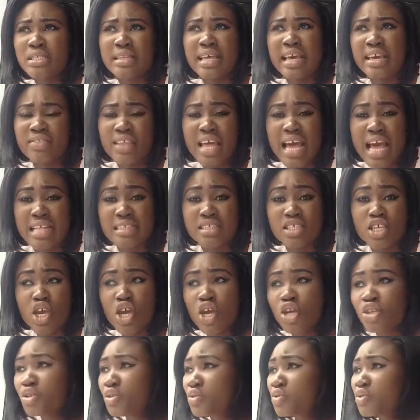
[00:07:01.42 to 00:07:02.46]
like that.
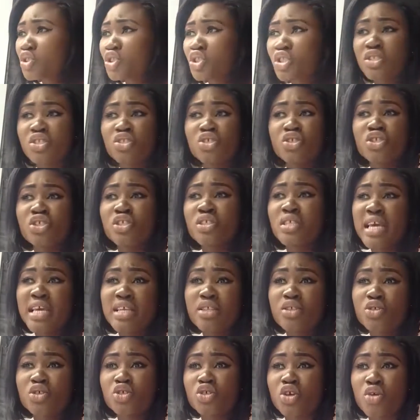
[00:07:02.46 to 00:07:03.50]
You could just say
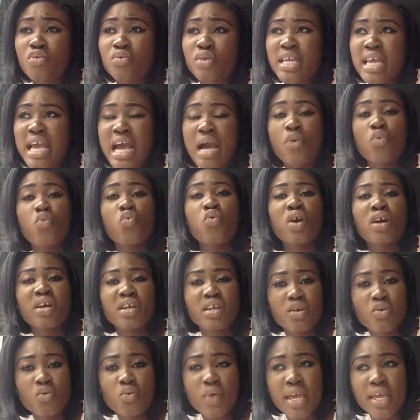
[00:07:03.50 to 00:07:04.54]
sorry and walk
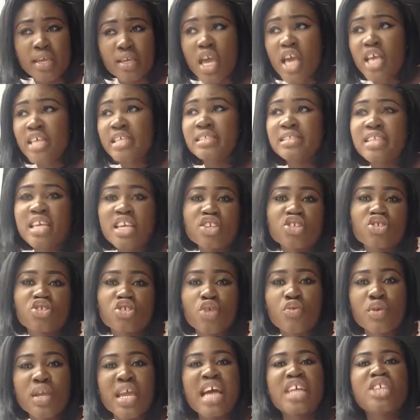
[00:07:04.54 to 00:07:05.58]
away. Say
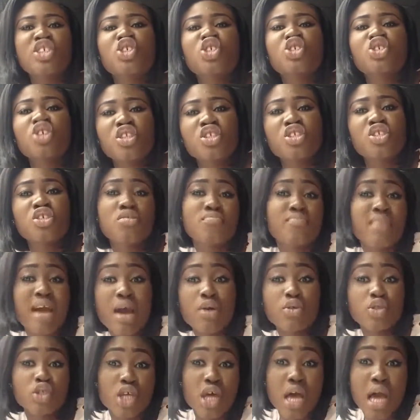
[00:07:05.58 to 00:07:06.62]
sorry and shut your
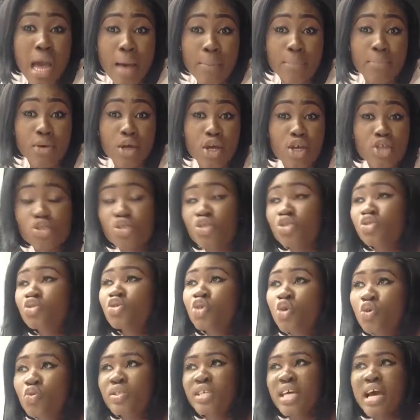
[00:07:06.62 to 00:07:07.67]
mouth up. You
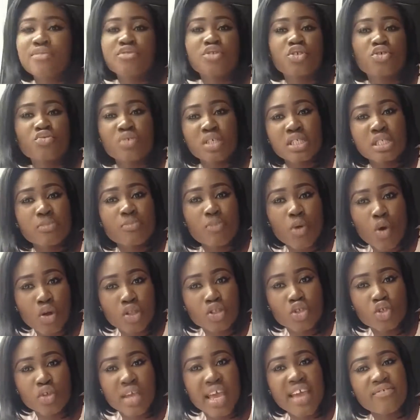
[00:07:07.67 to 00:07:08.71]
don't have to respond
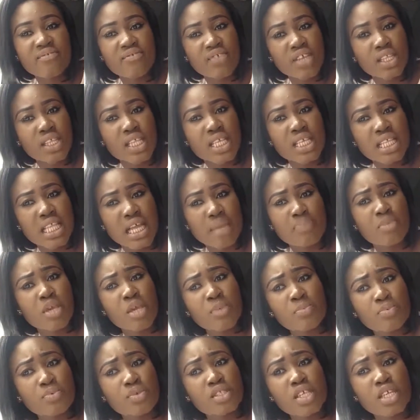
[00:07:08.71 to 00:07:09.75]
to everything that
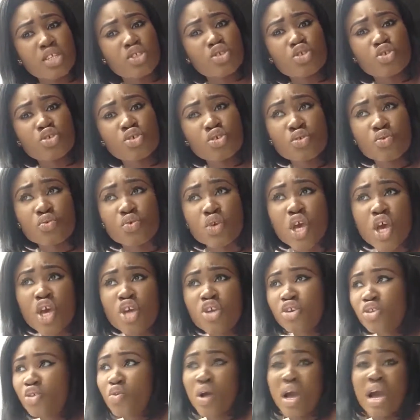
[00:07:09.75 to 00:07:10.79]
people say to you.
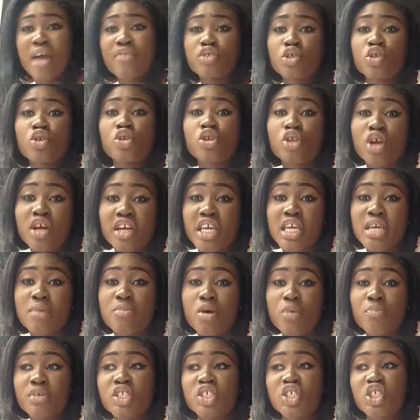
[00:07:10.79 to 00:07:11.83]
You don't have to lock him
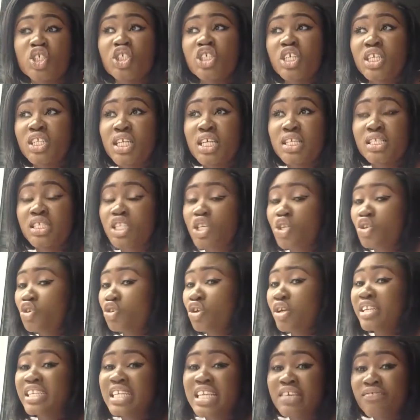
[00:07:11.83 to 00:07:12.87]
up in a shed and say you're
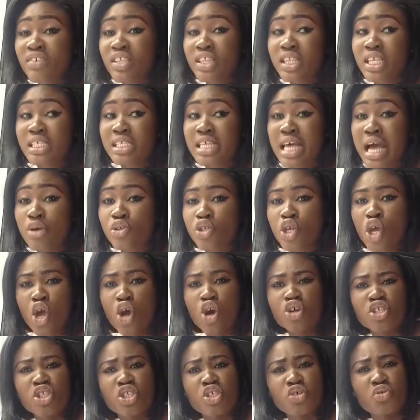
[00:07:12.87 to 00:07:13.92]
not leaving this house
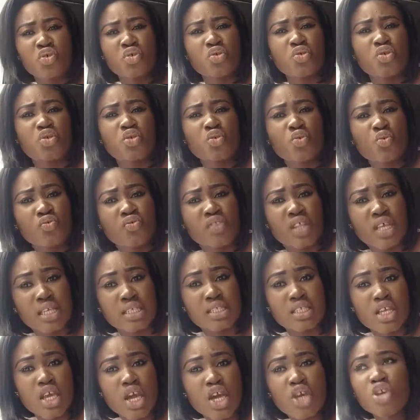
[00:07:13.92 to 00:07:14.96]
until you do
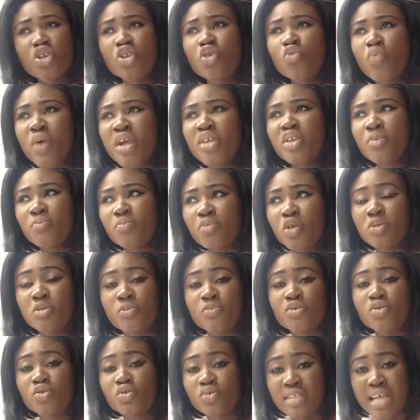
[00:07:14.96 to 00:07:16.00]
this. When you push
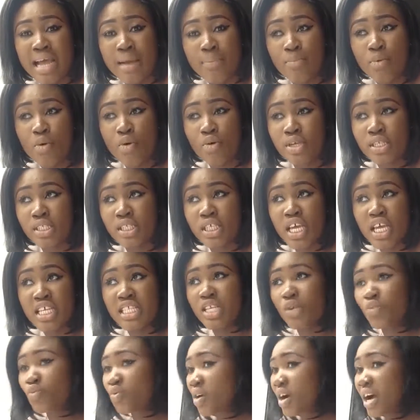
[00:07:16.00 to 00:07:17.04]
people to that point,
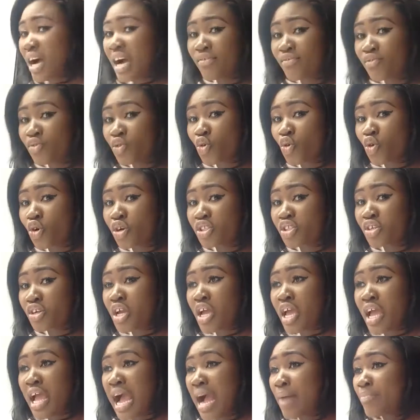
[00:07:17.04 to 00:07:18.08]
they will have no other.
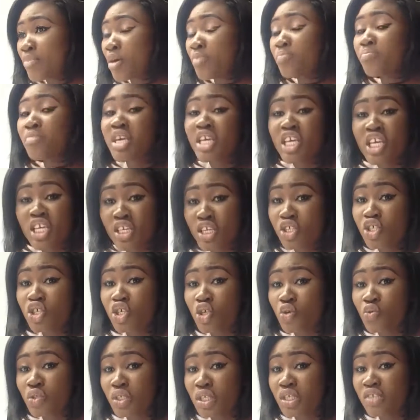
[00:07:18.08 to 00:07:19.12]
I'm not making
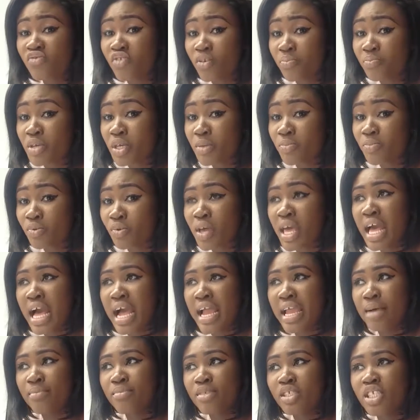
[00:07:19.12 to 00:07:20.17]
excuses for people. I
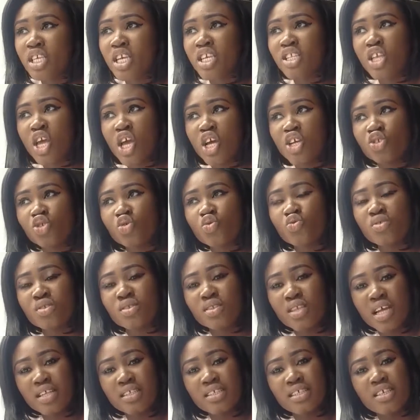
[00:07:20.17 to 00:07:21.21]
am saying do
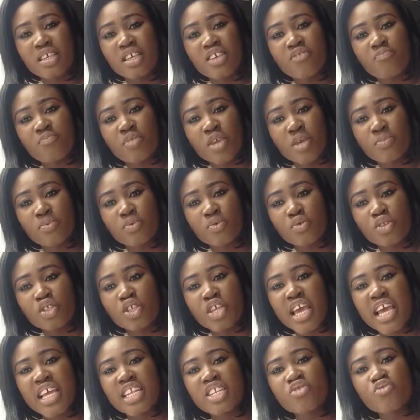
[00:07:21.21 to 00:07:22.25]
not give people
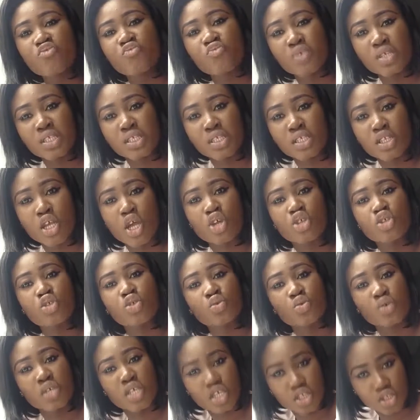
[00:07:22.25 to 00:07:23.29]
any reason
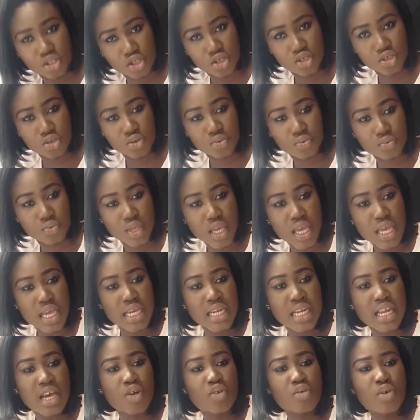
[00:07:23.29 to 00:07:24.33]
to hit you.
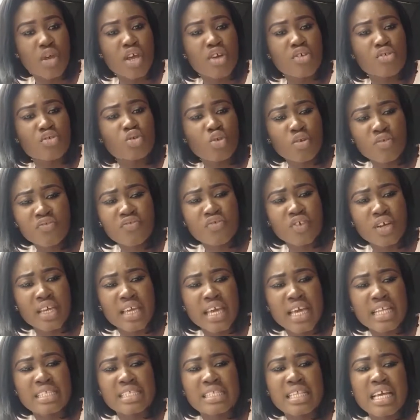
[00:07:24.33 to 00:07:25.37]
Now, don't
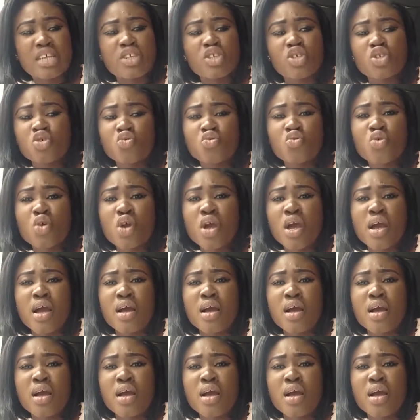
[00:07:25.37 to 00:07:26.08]
forget that you